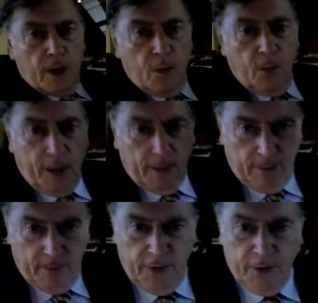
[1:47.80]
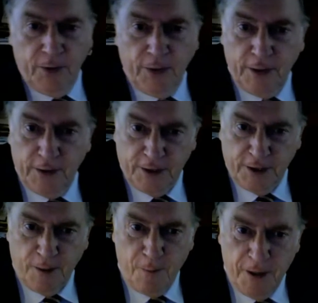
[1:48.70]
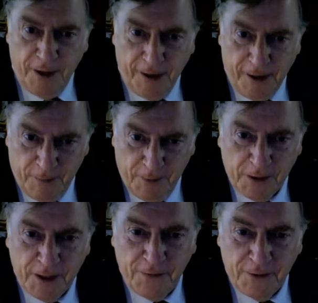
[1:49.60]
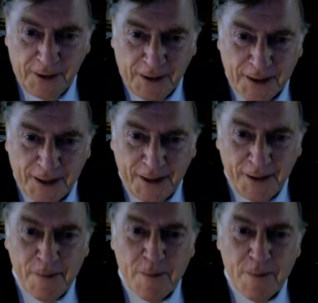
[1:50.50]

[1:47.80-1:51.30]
Well, you heard something like multiphonics there,